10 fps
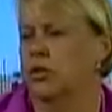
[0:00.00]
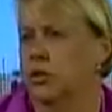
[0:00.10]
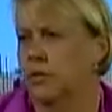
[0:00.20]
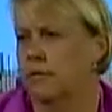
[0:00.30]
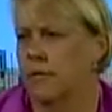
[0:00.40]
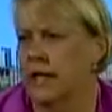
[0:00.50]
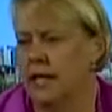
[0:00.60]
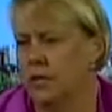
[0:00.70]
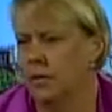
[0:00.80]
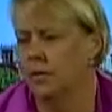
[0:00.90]
Yeah, I
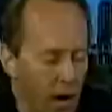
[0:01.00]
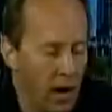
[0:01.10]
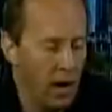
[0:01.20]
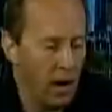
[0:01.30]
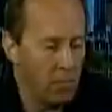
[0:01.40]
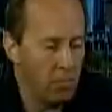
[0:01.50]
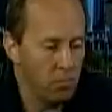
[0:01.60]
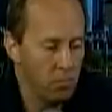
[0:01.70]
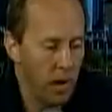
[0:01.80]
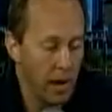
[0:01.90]
mean,
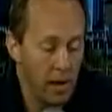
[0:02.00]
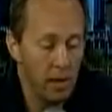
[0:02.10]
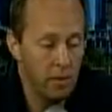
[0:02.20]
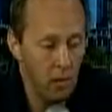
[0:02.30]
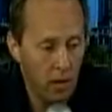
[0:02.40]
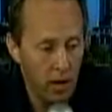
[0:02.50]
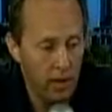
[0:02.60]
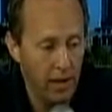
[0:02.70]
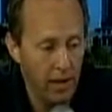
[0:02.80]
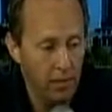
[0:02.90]
I am not
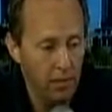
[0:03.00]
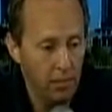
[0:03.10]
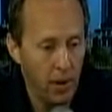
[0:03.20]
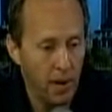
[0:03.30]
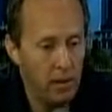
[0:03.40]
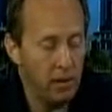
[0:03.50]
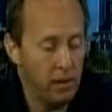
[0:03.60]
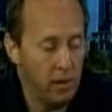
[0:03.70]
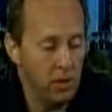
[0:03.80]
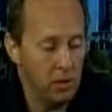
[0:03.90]
by any
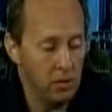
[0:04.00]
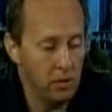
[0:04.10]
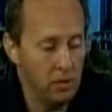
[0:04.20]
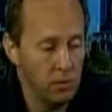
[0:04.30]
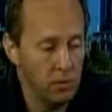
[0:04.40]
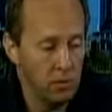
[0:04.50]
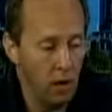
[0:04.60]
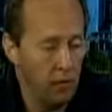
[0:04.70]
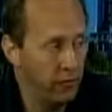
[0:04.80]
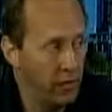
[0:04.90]
means
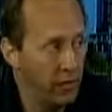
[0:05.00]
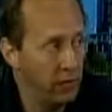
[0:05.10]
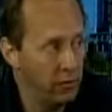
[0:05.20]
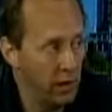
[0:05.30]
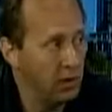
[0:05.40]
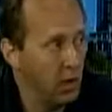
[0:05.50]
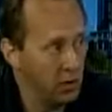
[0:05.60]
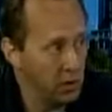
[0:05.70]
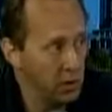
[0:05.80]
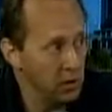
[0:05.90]
a fan of
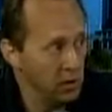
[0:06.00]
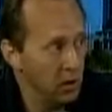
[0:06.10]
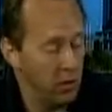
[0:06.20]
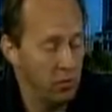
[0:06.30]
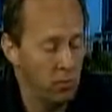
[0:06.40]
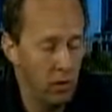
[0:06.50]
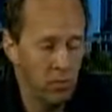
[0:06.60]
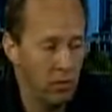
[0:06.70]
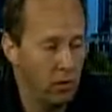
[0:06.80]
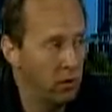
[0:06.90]
technology in the classroom. I'm
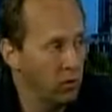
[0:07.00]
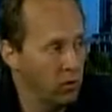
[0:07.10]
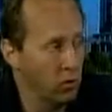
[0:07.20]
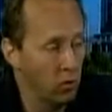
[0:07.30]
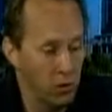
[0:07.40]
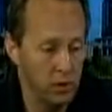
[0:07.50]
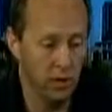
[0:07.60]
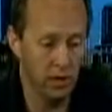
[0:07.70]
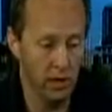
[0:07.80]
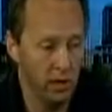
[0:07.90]
very old school, which
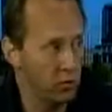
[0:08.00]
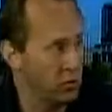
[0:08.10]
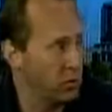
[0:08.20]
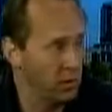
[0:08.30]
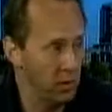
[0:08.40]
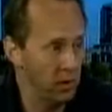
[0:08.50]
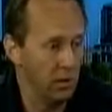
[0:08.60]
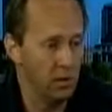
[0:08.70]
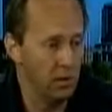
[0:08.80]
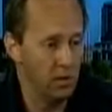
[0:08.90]
is interesting
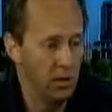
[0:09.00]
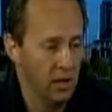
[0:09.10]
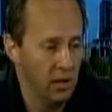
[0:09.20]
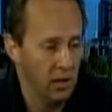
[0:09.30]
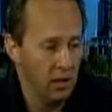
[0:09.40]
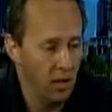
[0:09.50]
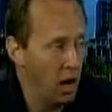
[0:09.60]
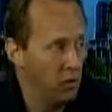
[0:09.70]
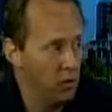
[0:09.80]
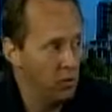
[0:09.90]
because
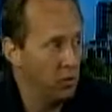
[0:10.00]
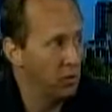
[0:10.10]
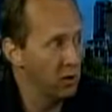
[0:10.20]
I'm a computer geek.